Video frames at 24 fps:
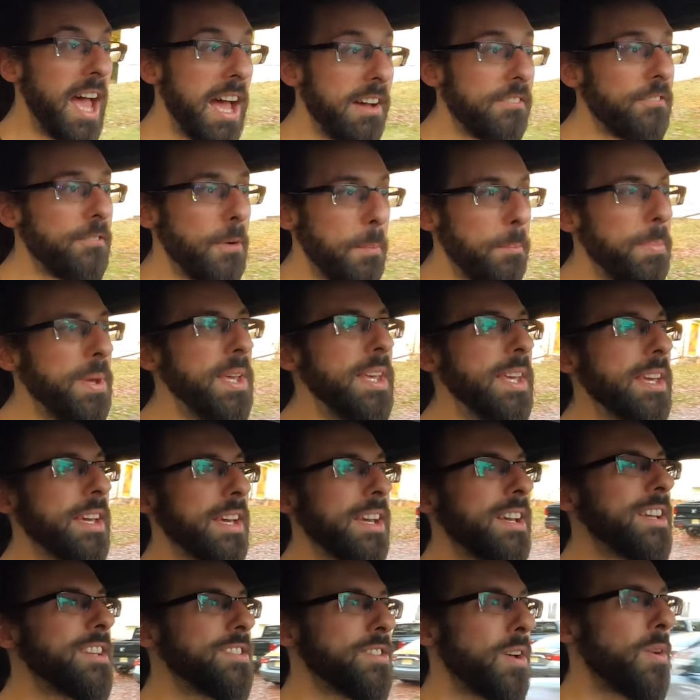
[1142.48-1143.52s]
F
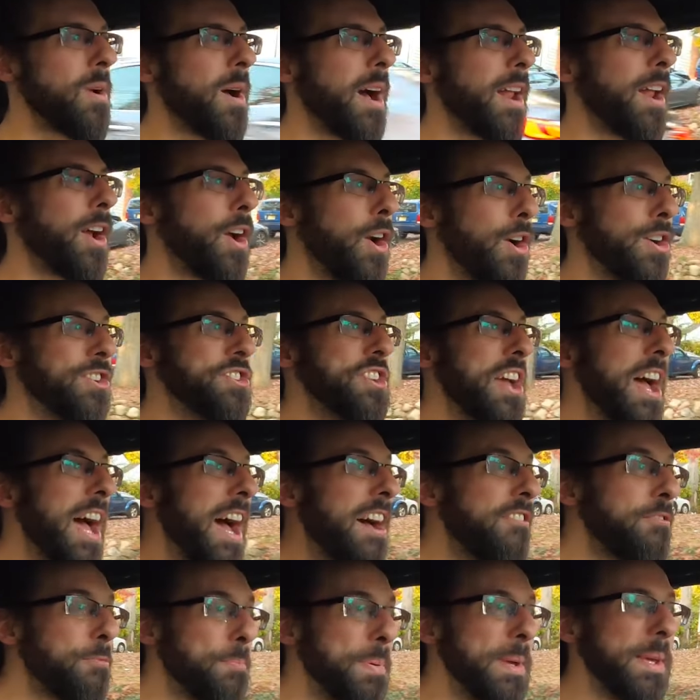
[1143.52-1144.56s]
peak, so I don't gotta curse.
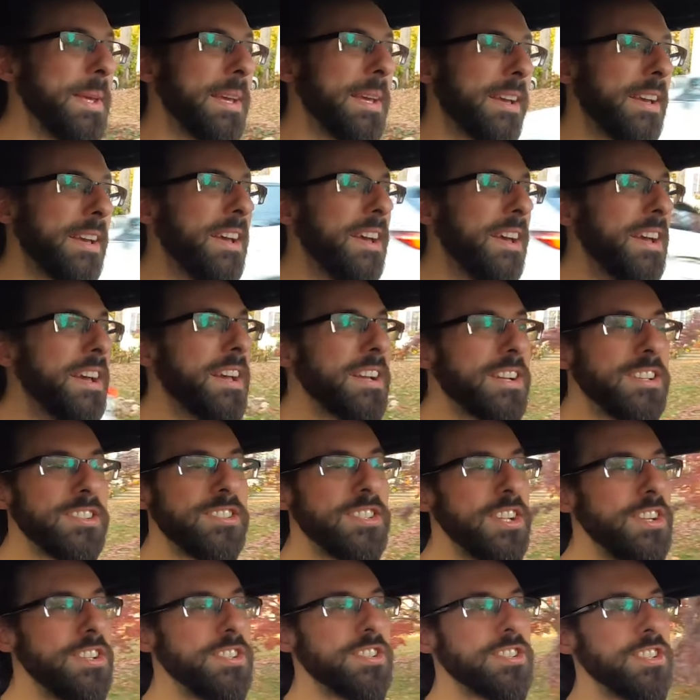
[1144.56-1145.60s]
F peak, because
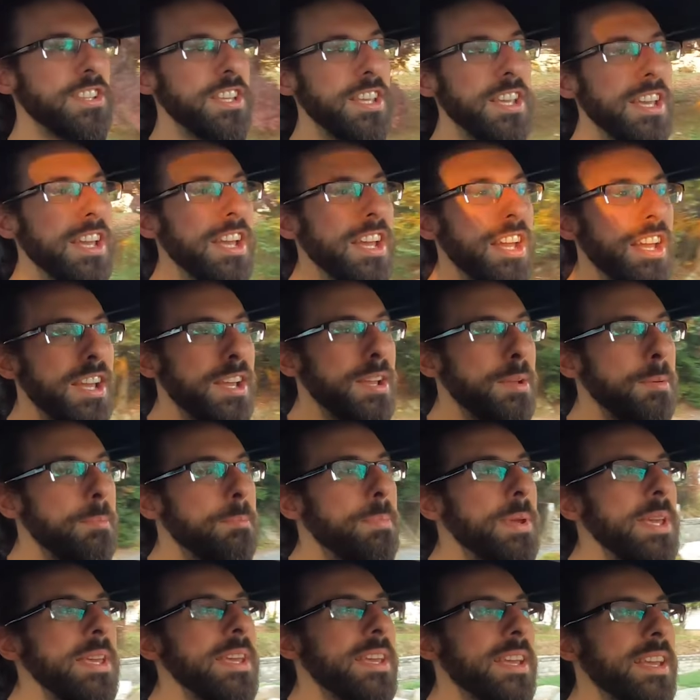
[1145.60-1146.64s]
seriously,
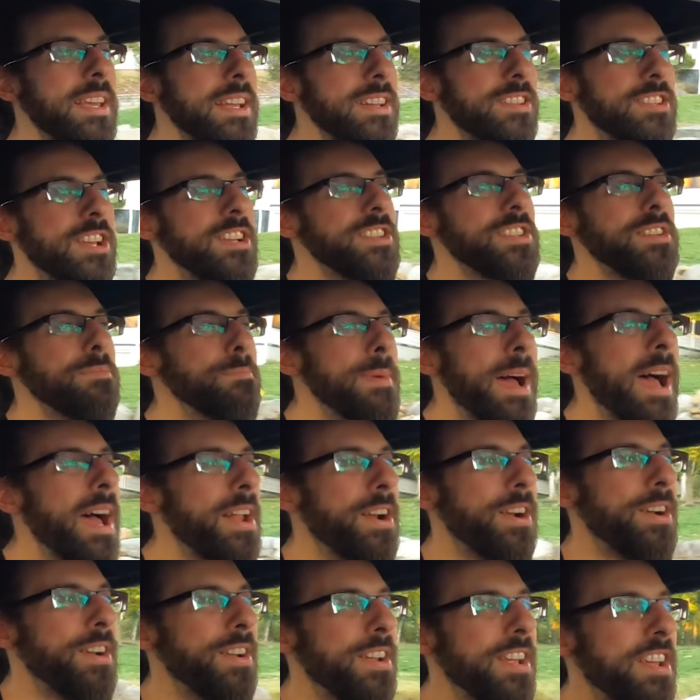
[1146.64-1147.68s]
peak doesn't
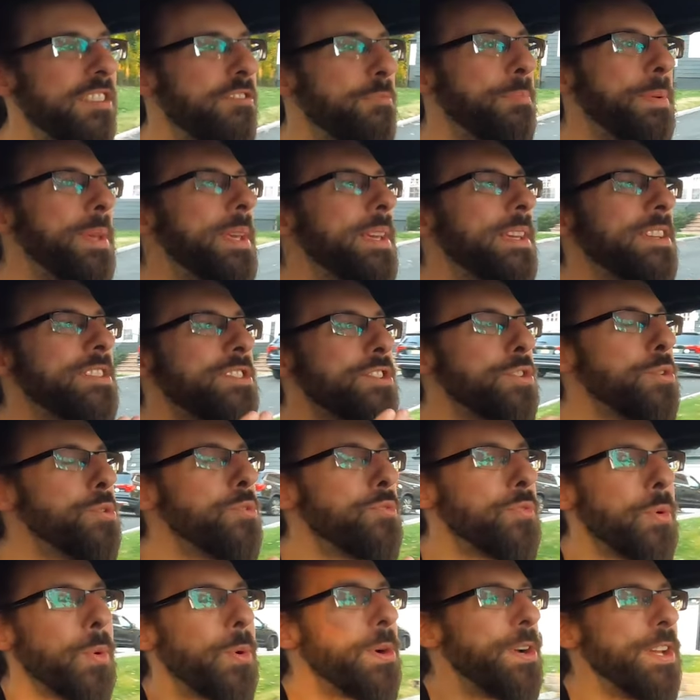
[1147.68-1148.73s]
matter if peak is
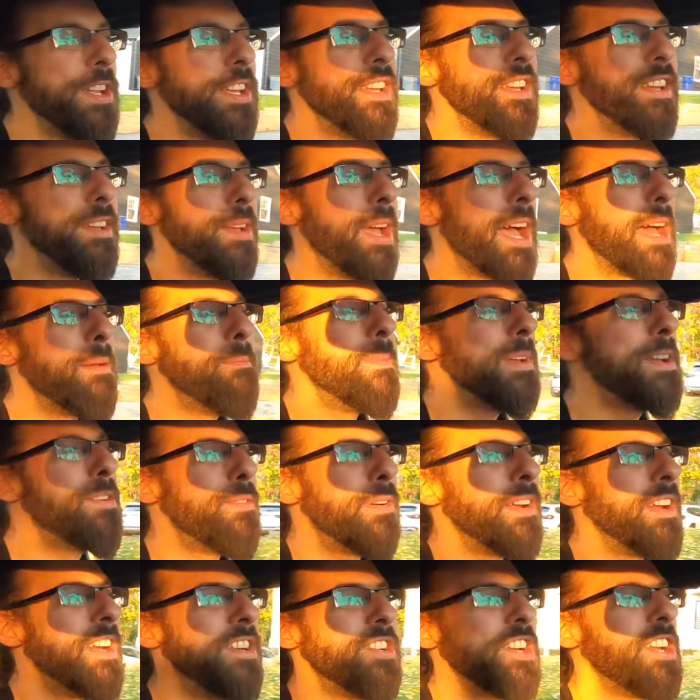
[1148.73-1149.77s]
240 at
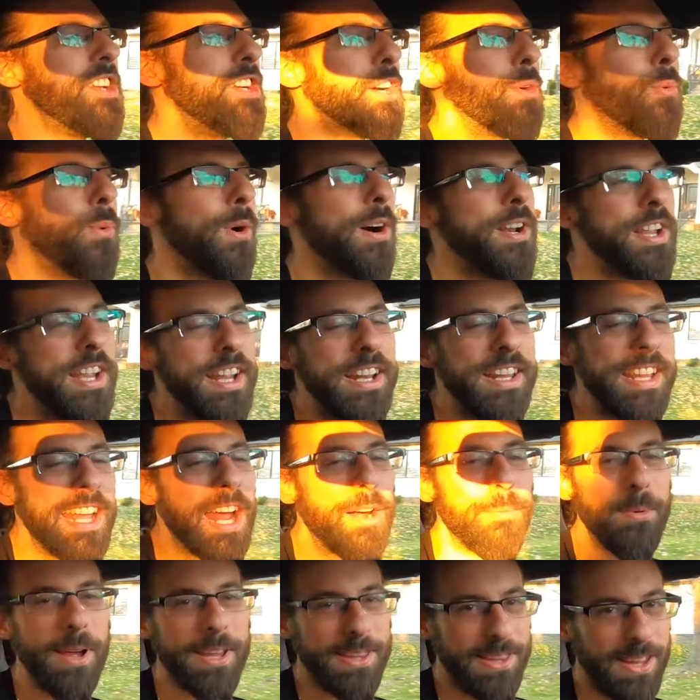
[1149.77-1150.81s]
mid-range and you're 180 at
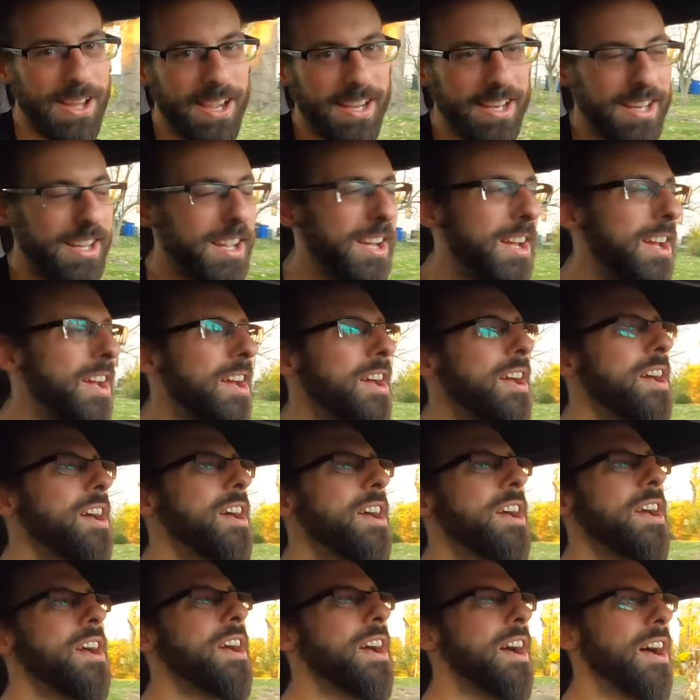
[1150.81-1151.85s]
redline.
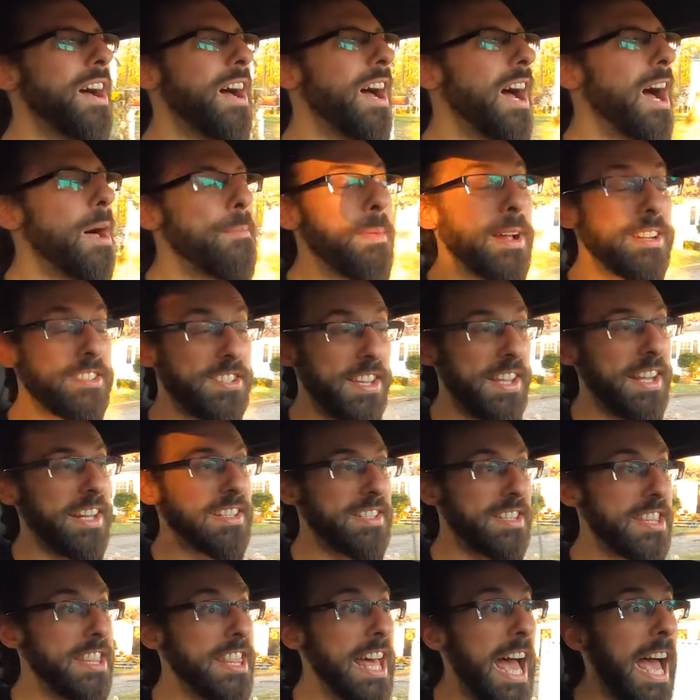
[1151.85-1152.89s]
I'm not saying it's
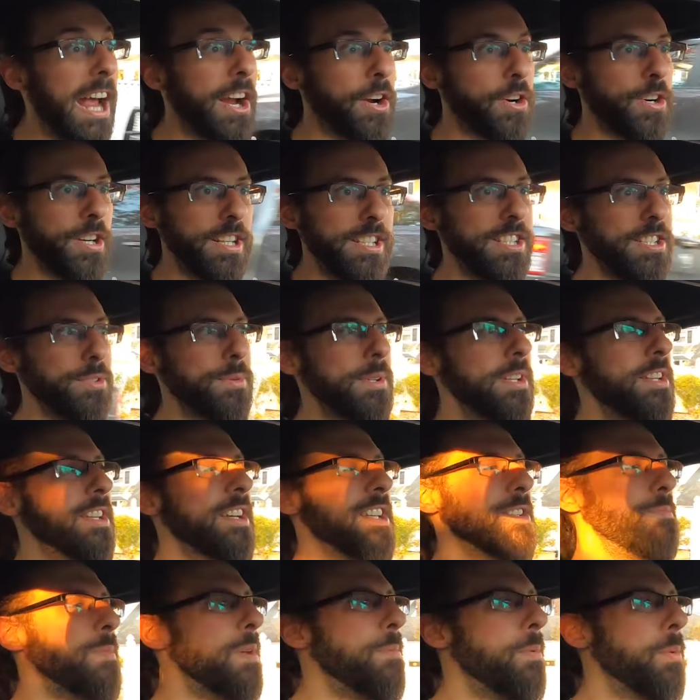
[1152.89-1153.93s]
that crazy with
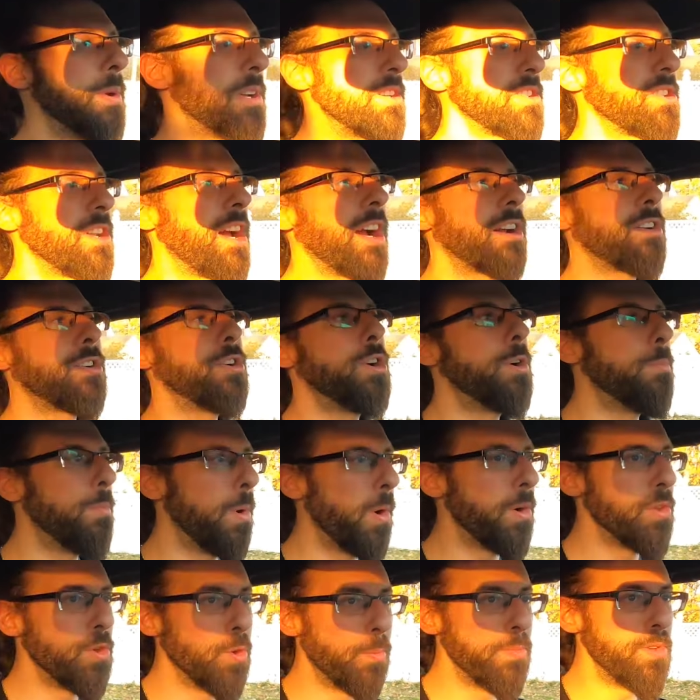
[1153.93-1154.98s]
this. Maybe with a stock
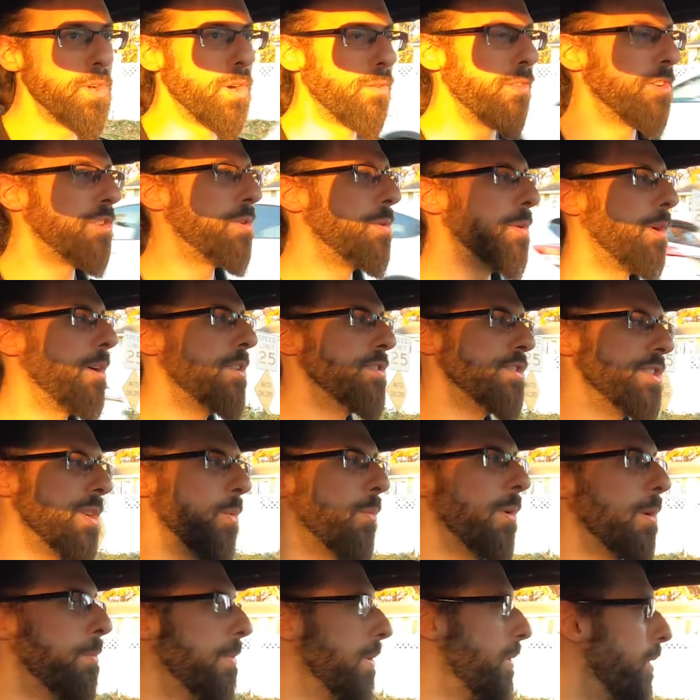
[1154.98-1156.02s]
turbo you'll be over 200 and
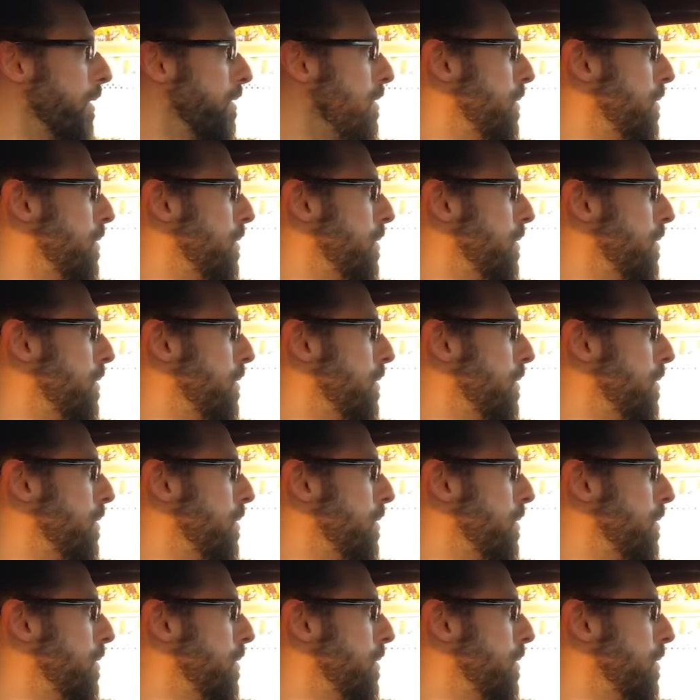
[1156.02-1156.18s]
well below